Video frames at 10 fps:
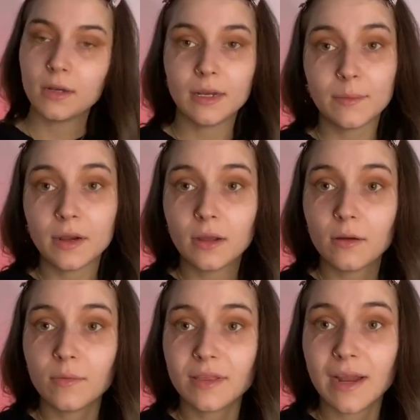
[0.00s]
Now we're gonna go
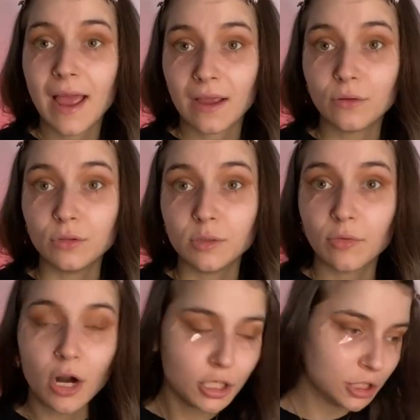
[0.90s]
in with an angled
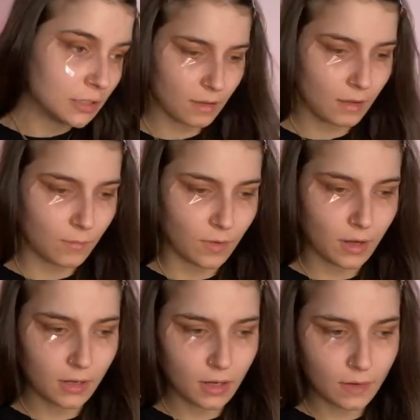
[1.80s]
brush and we're
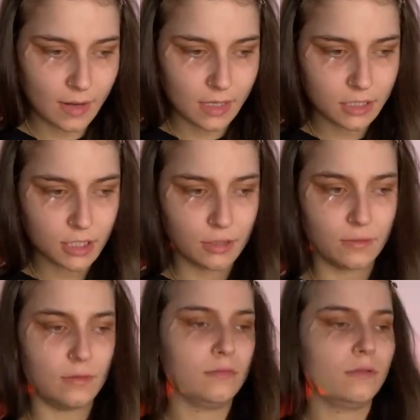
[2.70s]
gonna go
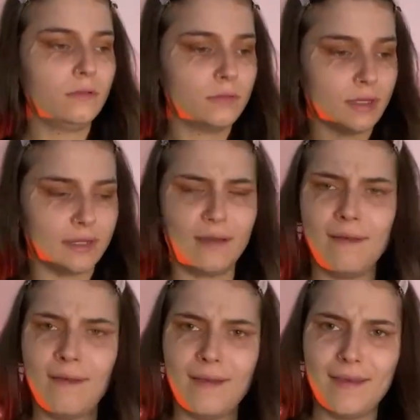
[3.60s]
into, oh, there's a
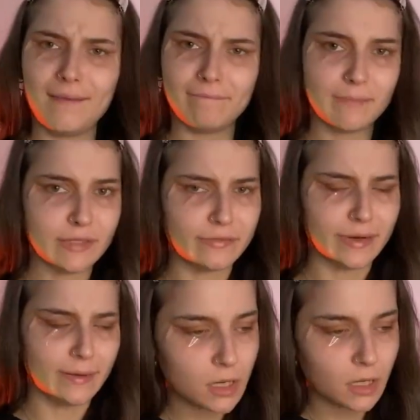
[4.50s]
hair,
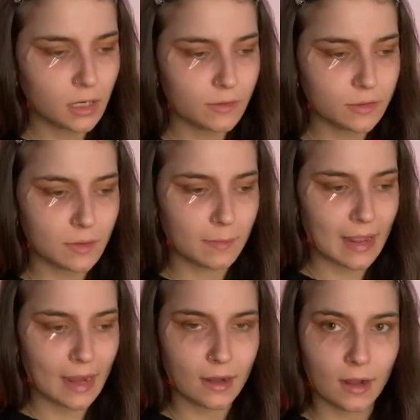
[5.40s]
sorry, we're going to the
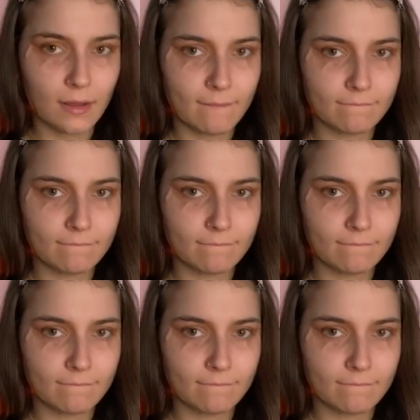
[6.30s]
black color